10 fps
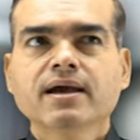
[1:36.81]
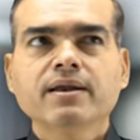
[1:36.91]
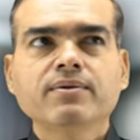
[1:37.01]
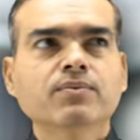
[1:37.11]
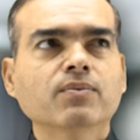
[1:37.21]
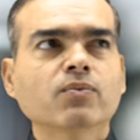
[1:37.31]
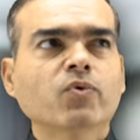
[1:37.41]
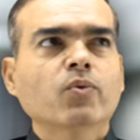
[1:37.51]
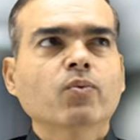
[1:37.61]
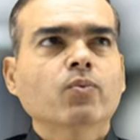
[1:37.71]
And
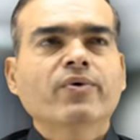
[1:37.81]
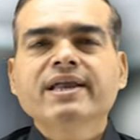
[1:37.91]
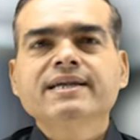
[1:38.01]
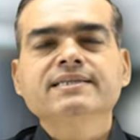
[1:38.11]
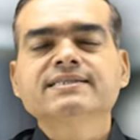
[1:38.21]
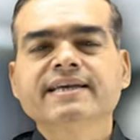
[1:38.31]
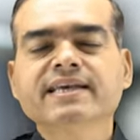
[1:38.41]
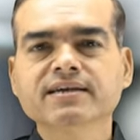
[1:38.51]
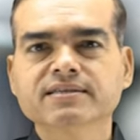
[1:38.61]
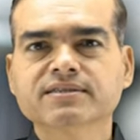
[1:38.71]
where it is
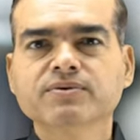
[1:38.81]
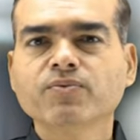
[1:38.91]
taking us?